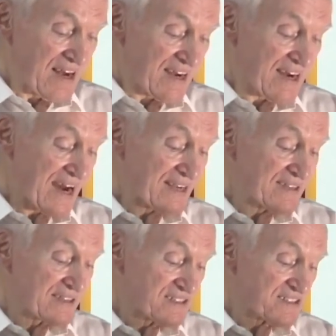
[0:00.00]

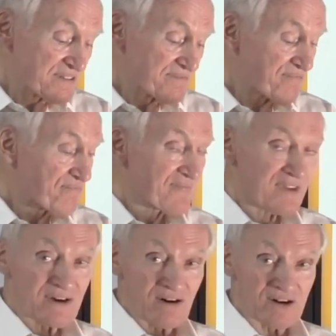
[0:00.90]
Kindness,
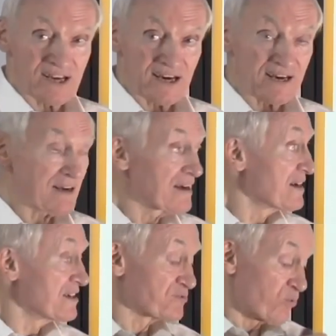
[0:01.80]
okay,
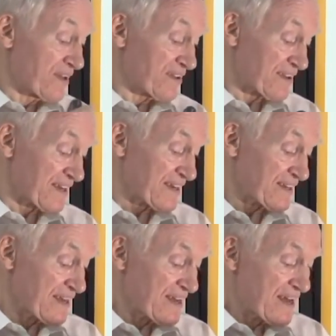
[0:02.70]
is one thing,
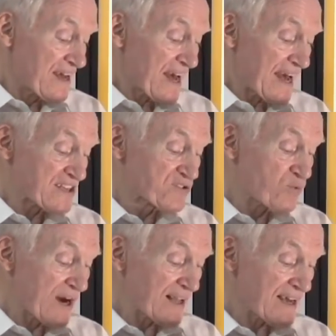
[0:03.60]
as
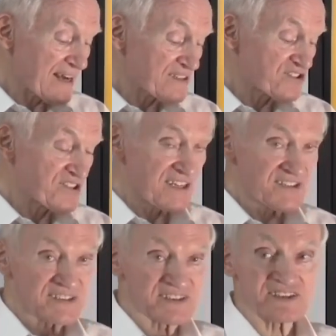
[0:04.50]
well as
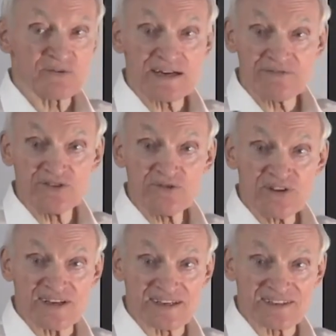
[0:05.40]
justice. So we have two
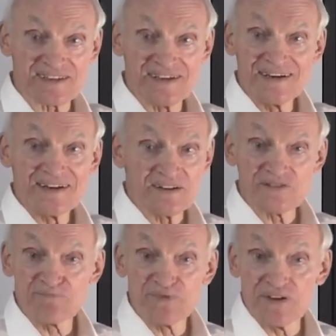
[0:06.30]
things.
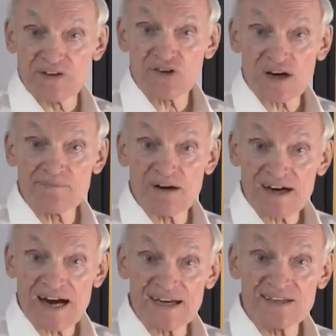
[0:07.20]
There's, they're talking about
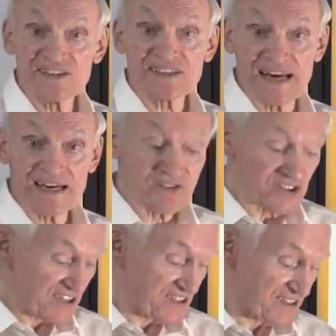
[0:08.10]
kindness and
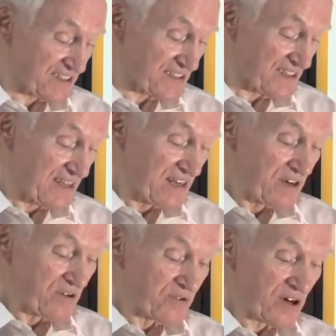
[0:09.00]
justice
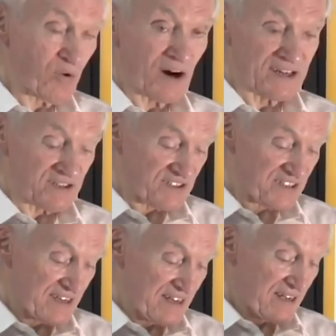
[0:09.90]

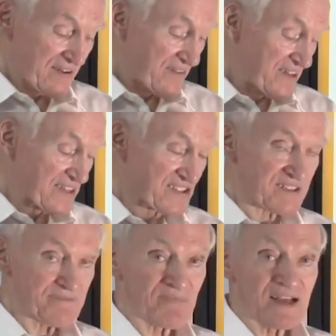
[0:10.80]
requires this.
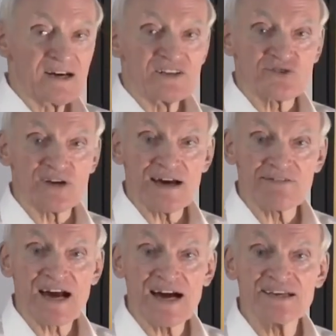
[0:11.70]
So to have
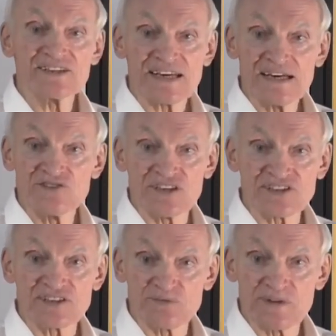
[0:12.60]
kindness and
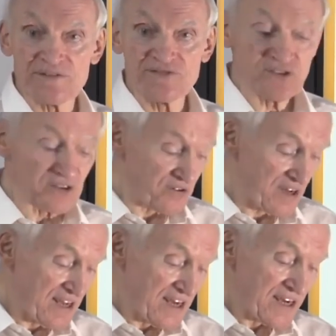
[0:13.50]
justice, we have two.
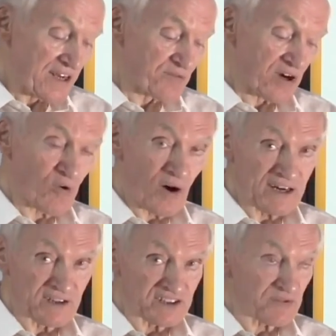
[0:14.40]
It
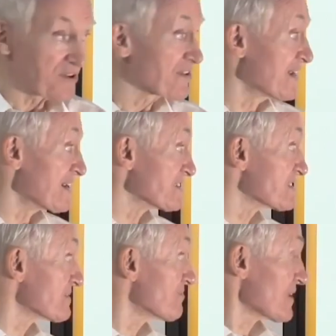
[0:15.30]
requires with an
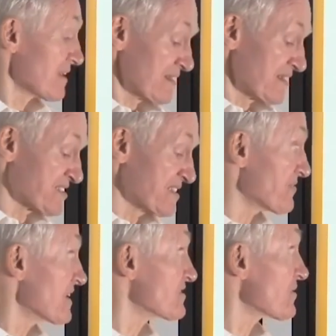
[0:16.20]
S. Let's see if
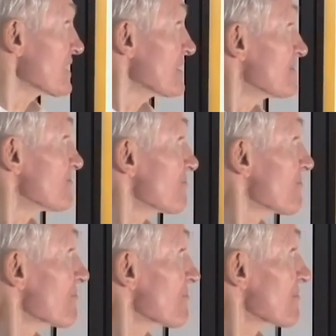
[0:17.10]
that's right
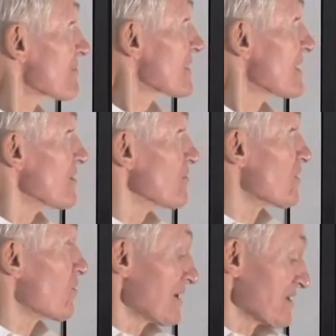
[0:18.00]

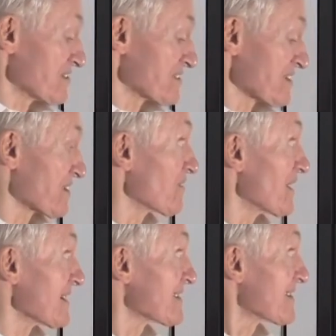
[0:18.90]
requires,
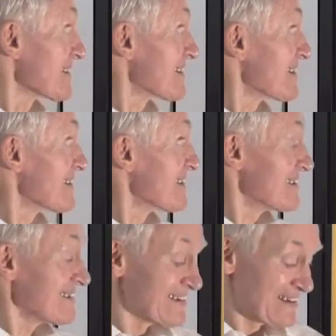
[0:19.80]
correct.
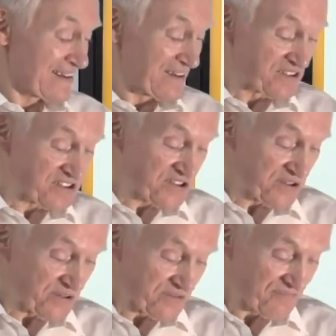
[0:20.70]
There's
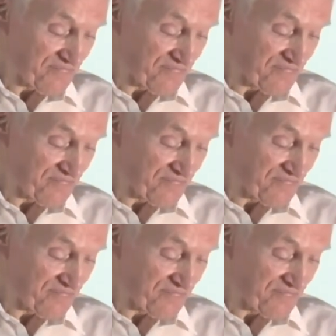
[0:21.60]
two.